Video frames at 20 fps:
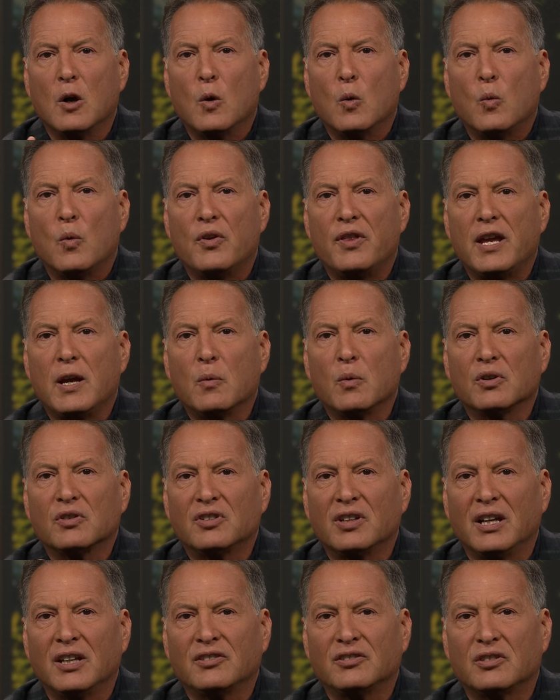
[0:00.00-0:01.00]
when they were
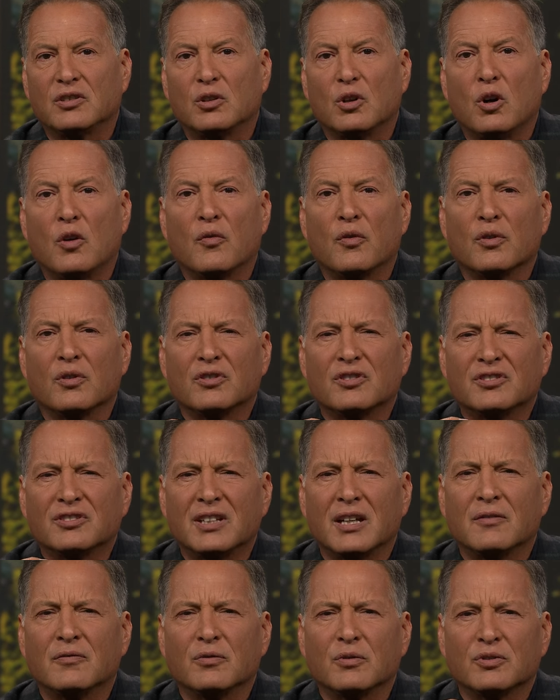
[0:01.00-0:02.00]
tested over
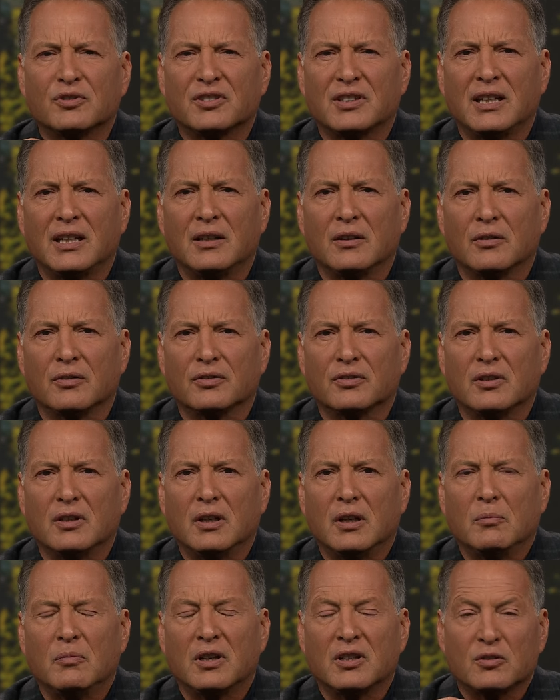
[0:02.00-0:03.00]
several scales,
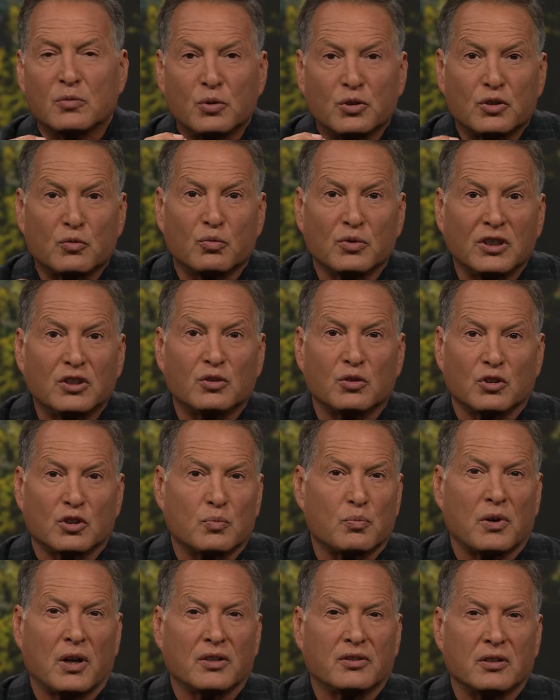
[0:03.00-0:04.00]
because it was a research
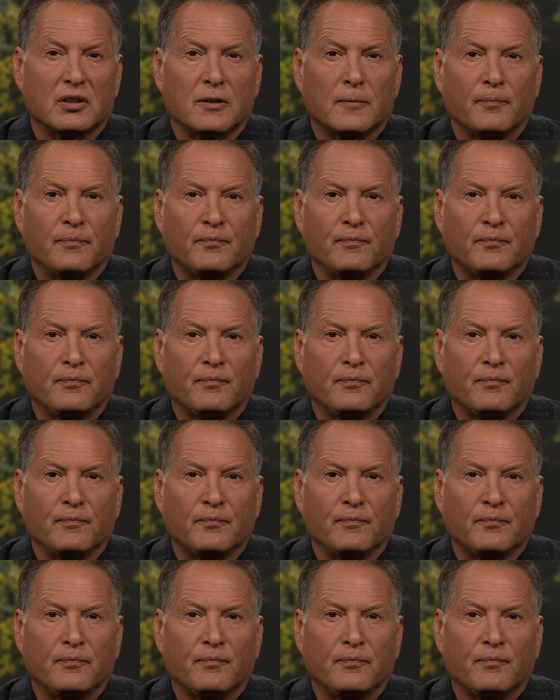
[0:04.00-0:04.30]
project,